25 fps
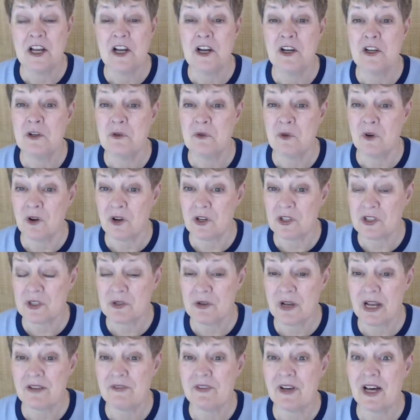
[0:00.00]
You also
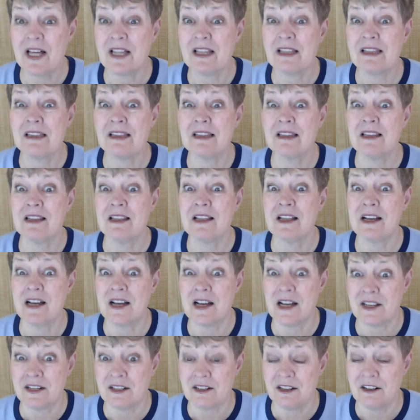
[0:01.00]
have a
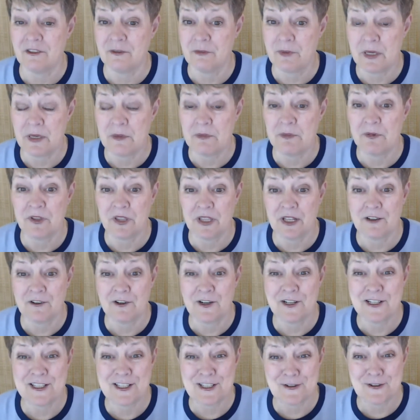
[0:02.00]
lot of people that are
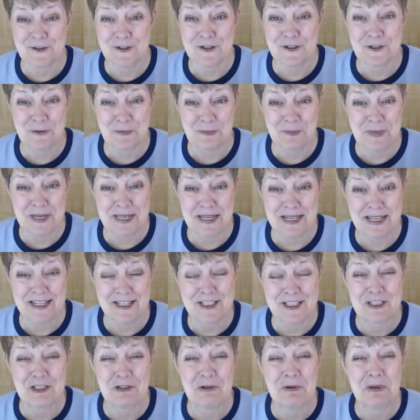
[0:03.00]
on social media.
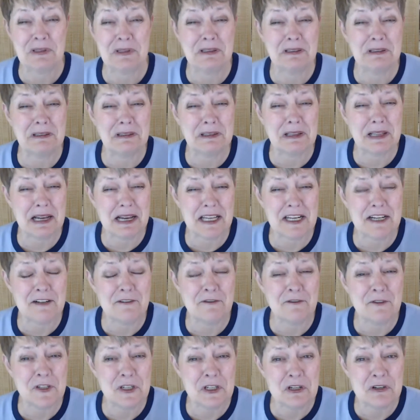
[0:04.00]
So a lot of
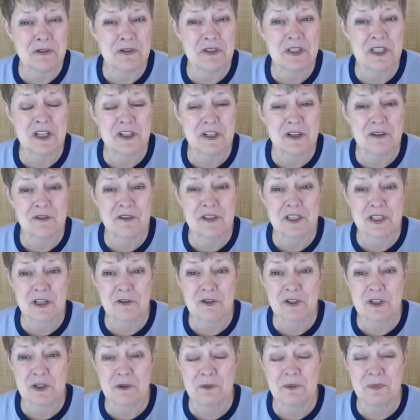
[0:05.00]
usage of
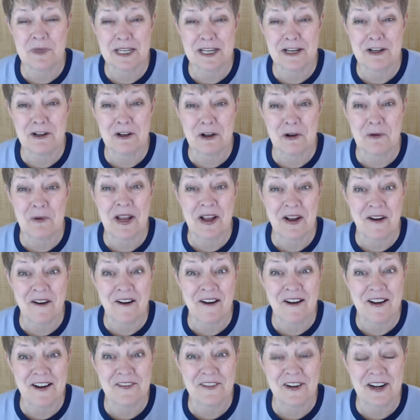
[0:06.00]
social media going
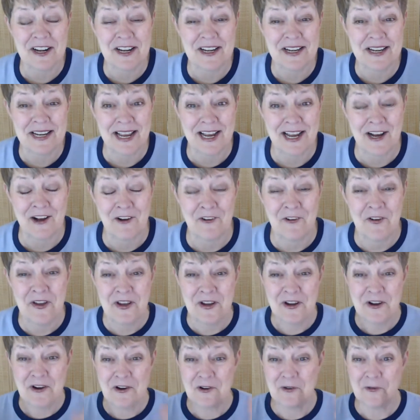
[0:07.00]
on right now,
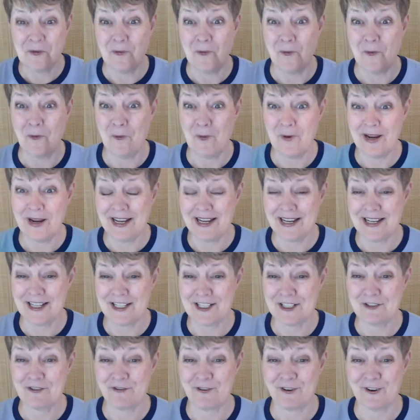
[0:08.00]

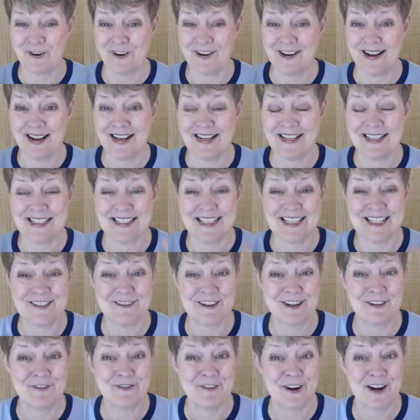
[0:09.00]
which for us, it's
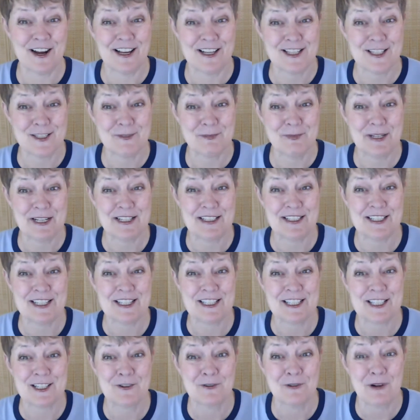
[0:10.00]
great for us because
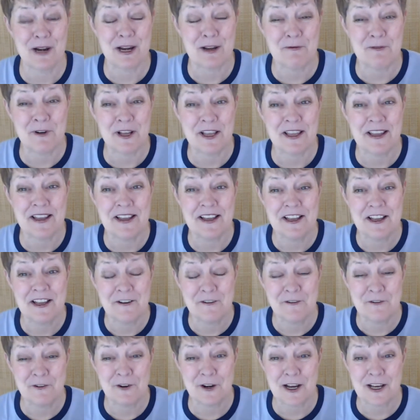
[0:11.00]
it's a great way
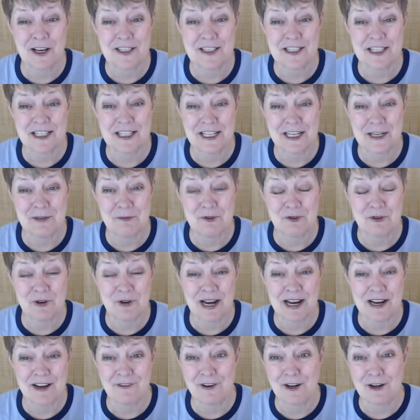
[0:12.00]
for us to keep
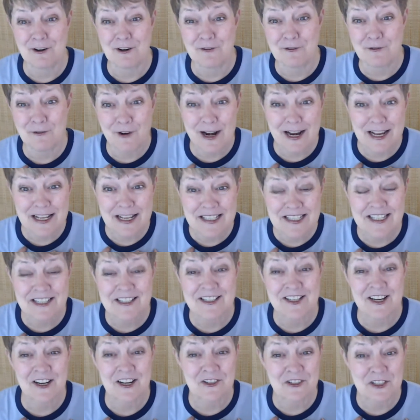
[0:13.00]
track of our friends and
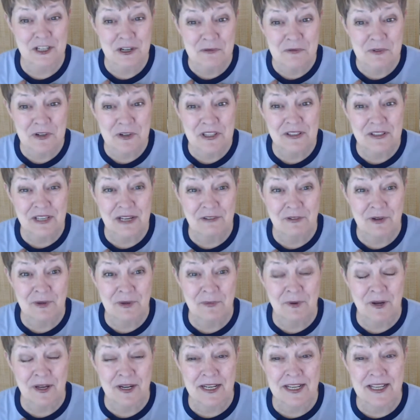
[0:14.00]
touch in with
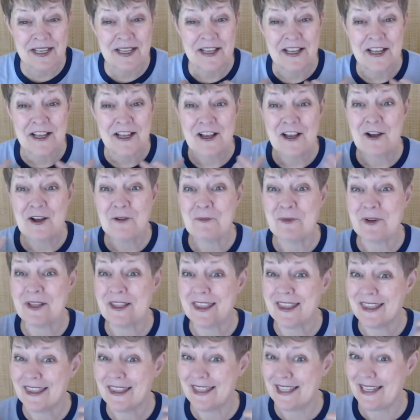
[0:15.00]
everybody. But
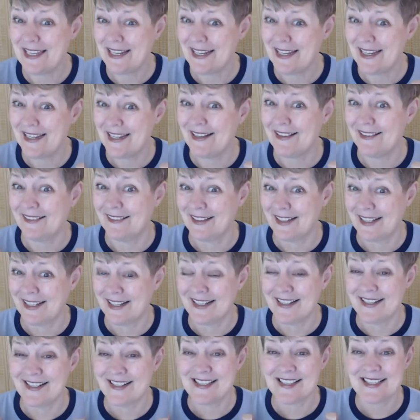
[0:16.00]
thinking like
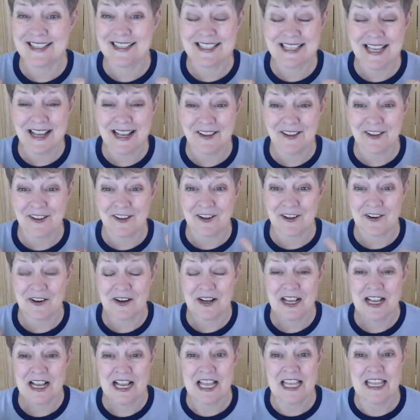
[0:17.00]
a seller,
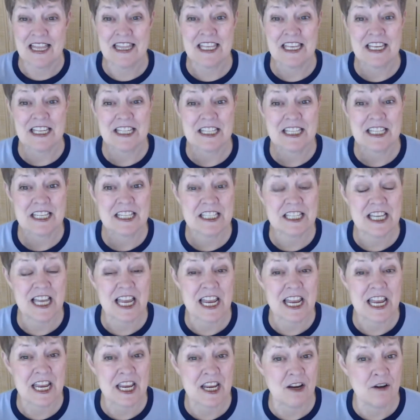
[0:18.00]
this is
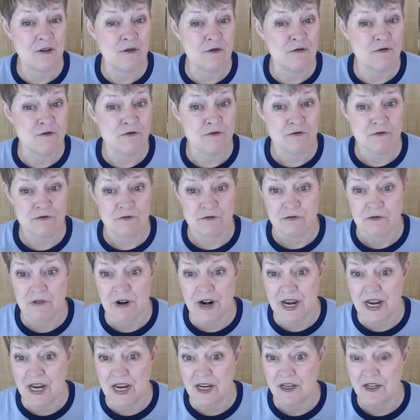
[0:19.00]
a
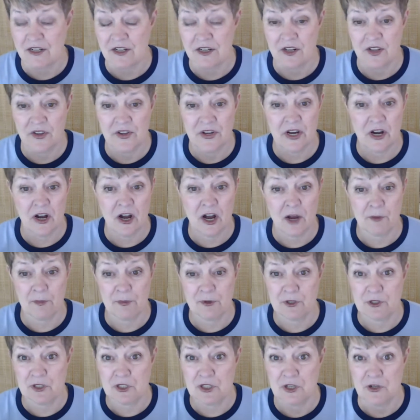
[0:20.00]
great
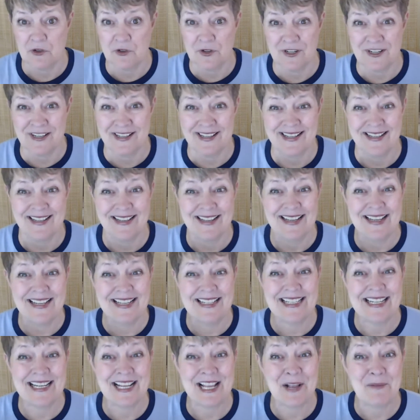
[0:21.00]
opportunity
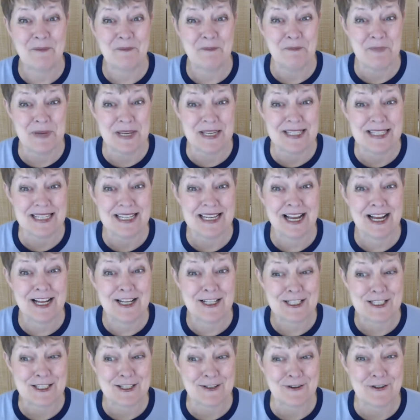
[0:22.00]
to get busy on
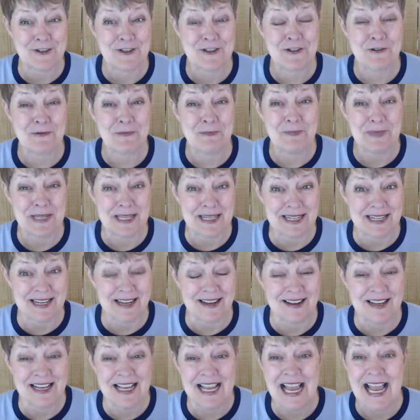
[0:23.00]
social
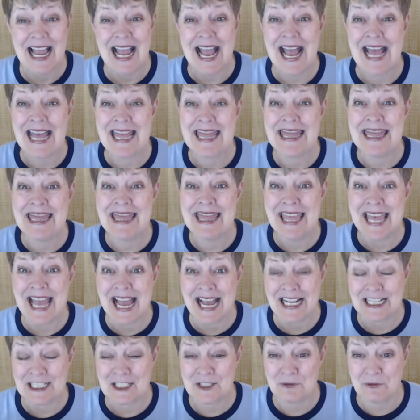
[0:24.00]
media. And
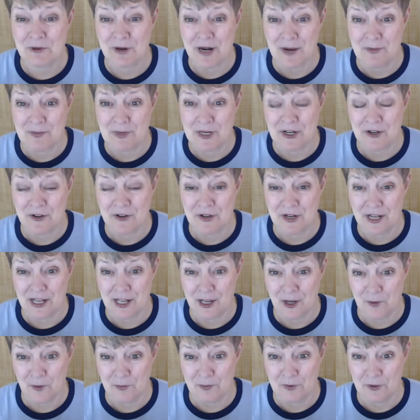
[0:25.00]
that's what I'm here to
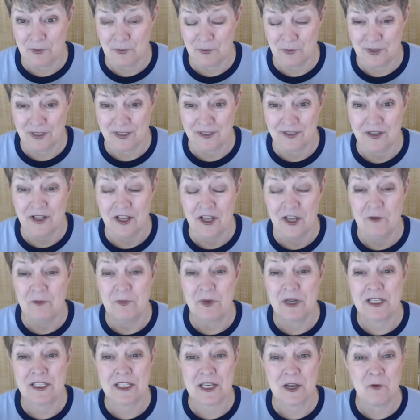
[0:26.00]
help you with,
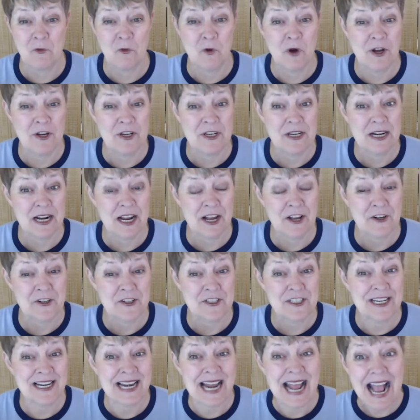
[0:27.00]
because I want you to
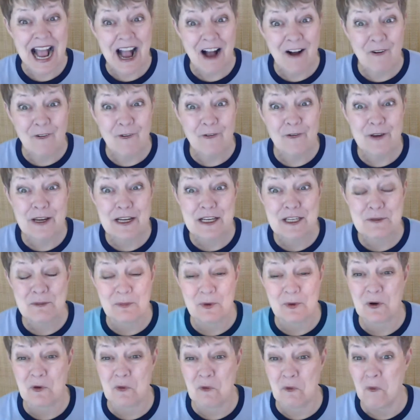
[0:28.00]
understand how
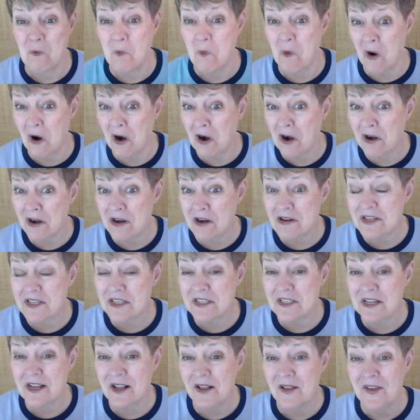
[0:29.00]
Facebook
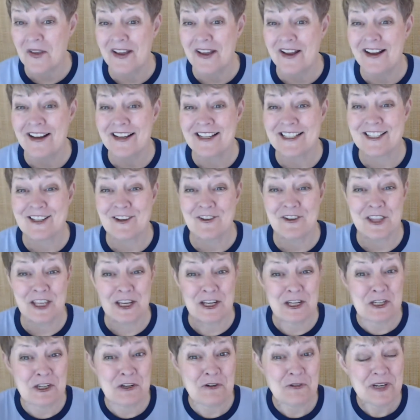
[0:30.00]
works so that
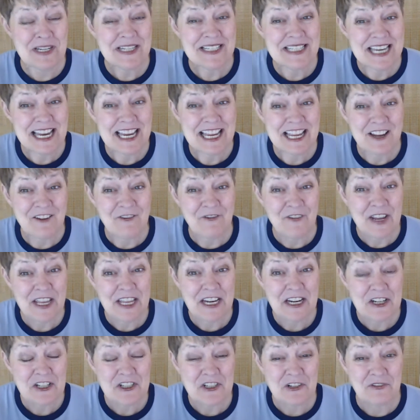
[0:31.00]
you can take
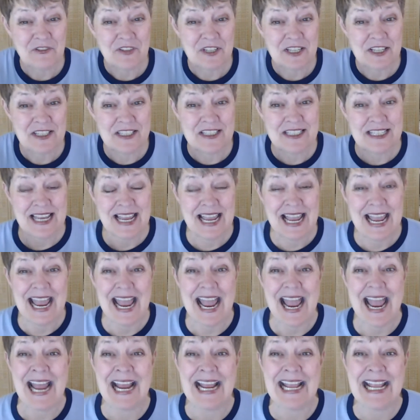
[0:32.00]
advantage of this
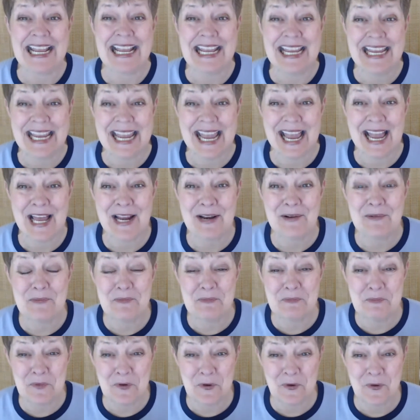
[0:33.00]
and get
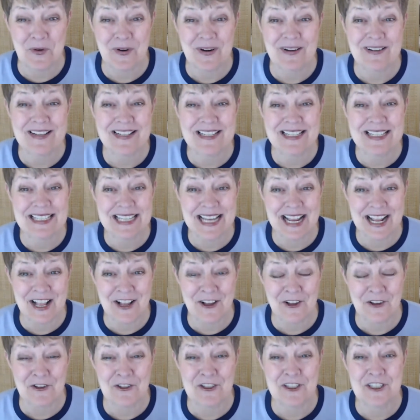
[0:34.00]
more
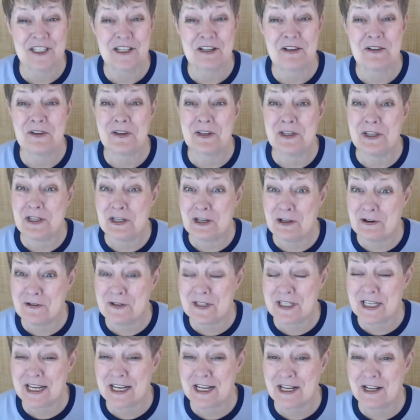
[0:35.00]
sales
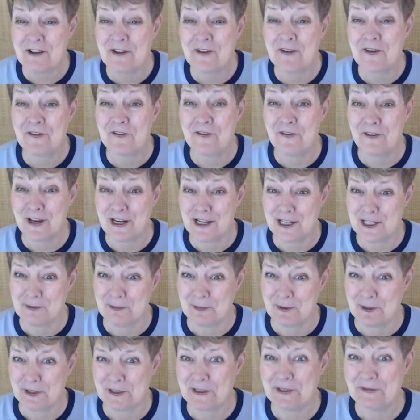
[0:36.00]
using
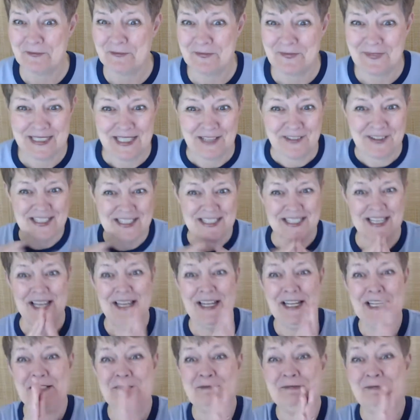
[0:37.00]
Facebook. Sound
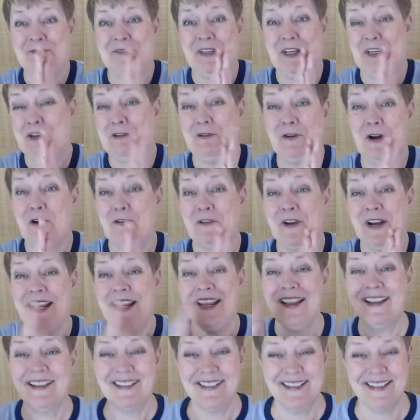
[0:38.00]
exciting? You're all ready?